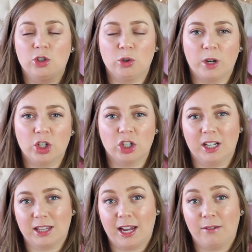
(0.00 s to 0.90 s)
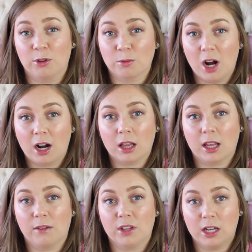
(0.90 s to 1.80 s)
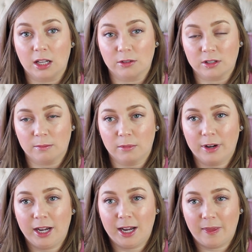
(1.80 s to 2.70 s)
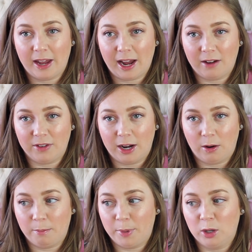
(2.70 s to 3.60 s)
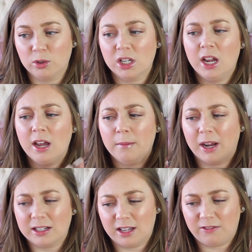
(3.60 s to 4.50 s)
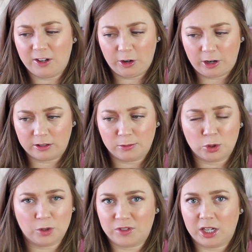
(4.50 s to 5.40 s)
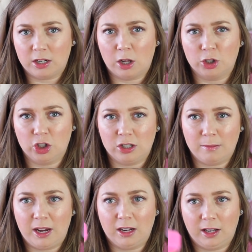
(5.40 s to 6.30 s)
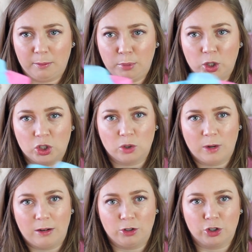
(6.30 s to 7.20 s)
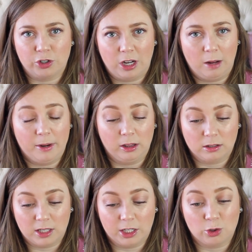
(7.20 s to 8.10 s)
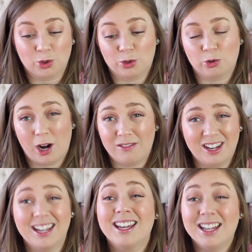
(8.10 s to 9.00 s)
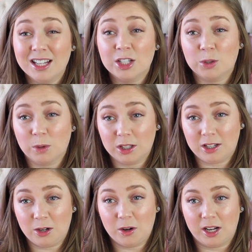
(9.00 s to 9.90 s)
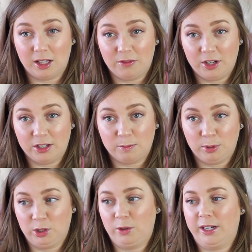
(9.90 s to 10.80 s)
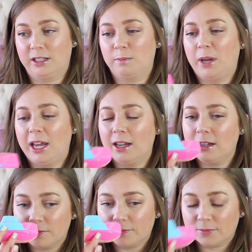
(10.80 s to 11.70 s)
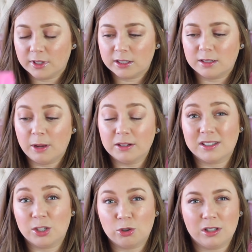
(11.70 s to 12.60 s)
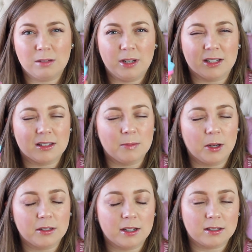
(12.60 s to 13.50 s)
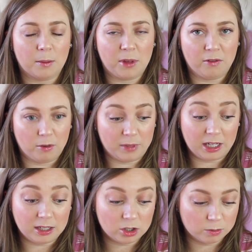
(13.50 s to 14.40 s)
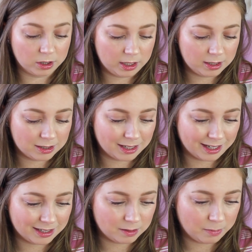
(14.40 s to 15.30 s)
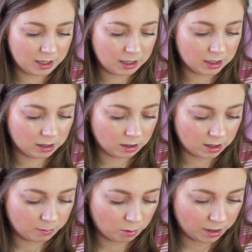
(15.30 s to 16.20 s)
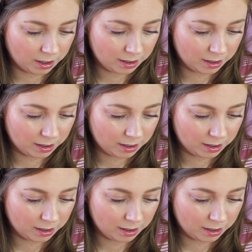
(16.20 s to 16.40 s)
situation, like they have the rocket, they have the yellow submarine, and they have now a boat, because they figured out some sort of technology to make it like puts around your tub and it looks like it's just driving. It's really cute, and I love that it's blue and it's pink. Smells citrusy to me. It smells like something from the Easter release. Let me look up what it